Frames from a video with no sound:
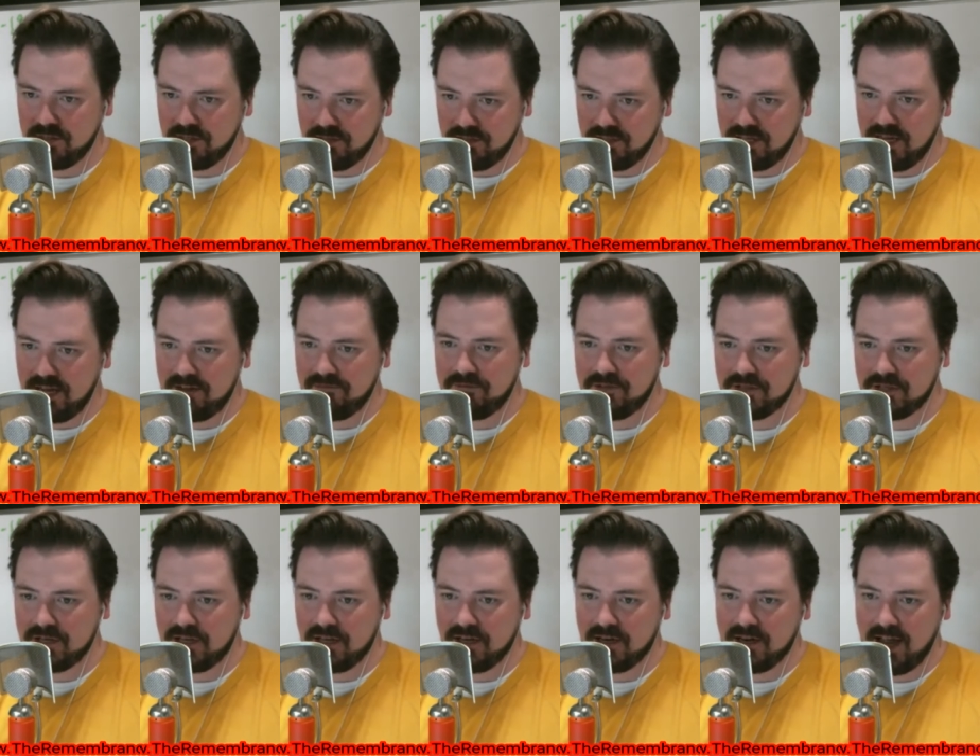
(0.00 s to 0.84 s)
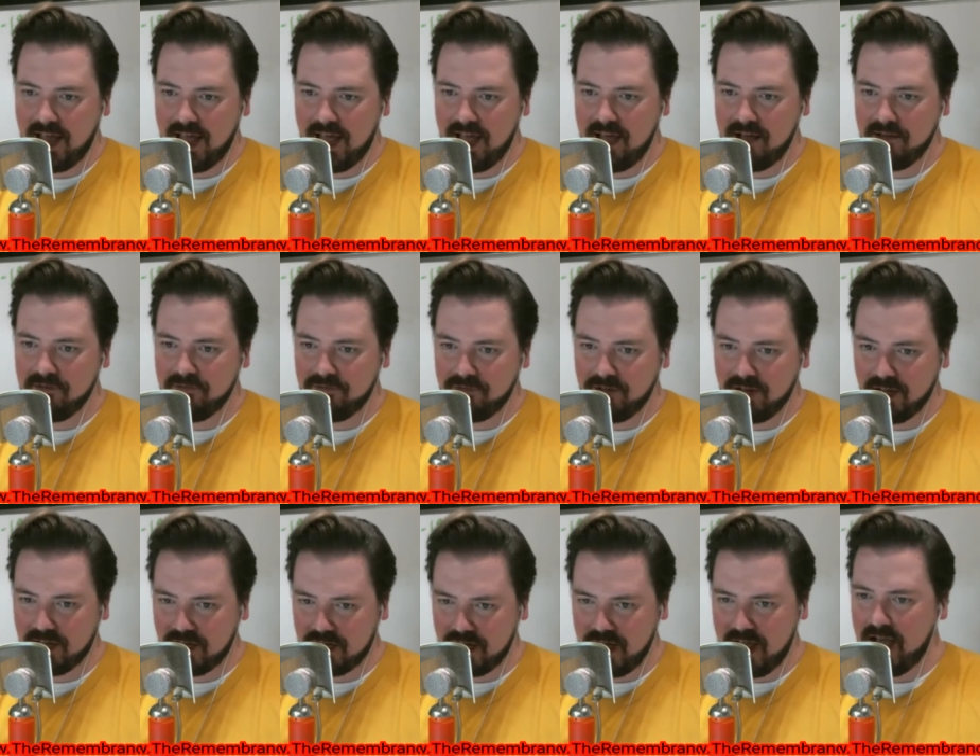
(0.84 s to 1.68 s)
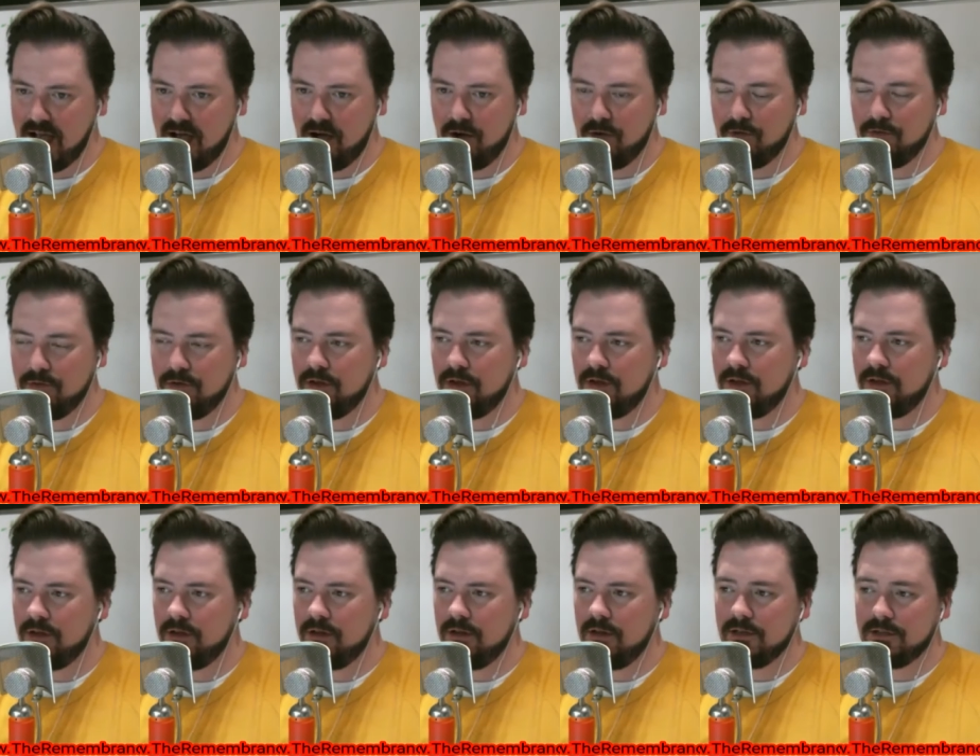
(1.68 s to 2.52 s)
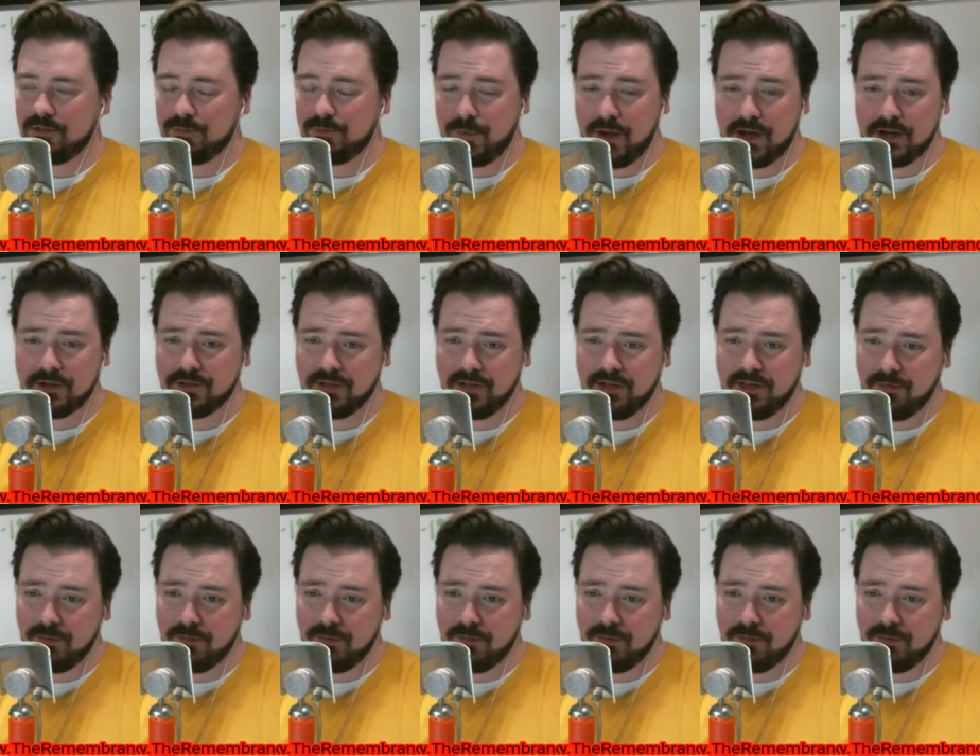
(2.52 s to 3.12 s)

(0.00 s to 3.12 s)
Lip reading: the left is going to have a cow, especially.